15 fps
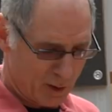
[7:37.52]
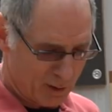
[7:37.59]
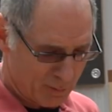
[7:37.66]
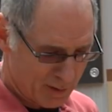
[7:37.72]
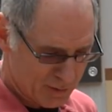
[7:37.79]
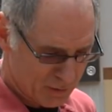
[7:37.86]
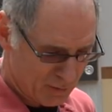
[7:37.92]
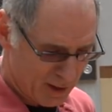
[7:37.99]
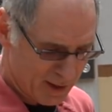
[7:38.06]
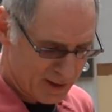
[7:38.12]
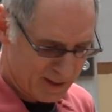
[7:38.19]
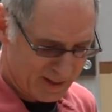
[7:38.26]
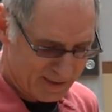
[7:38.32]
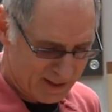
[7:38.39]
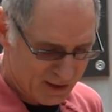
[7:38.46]
where we're
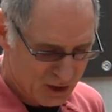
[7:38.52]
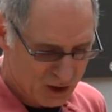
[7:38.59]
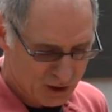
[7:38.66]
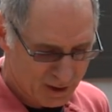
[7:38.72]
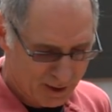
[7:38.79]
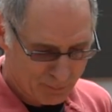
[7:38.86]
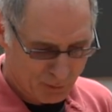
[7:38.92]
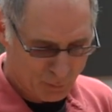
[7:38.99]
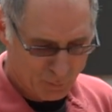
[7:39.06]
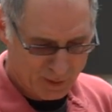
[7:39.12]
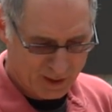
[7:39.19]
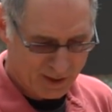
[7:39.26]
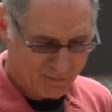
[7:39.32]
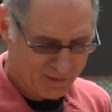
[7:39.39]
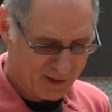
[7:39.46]
trying to get that sleeper,
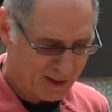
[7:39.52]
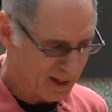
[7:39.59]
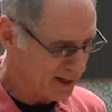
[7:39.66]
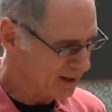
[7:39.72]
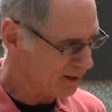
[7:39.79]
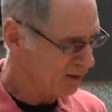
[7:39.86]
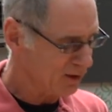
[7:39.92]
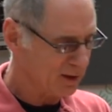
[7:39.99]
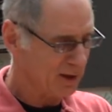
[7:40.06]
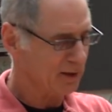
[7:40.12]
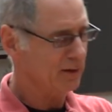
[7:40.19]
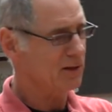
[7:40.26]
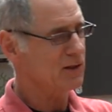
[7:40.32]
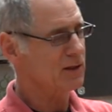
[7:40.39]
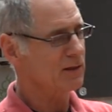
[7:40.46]
we have the added
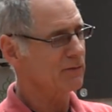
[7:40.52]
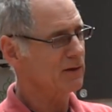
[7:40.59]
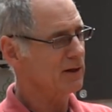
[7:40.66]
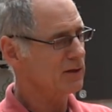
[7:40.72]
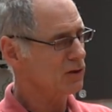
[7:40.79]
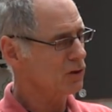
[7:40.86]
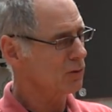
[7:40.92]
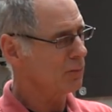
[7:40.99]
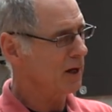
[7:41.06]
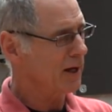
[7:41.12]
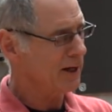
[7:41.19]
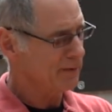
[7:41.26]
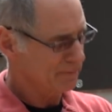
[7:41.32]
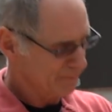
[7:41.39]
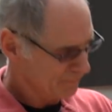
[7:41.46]
thickness of the
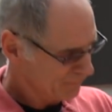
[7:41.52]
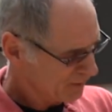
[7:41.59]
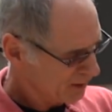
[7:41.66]
2x.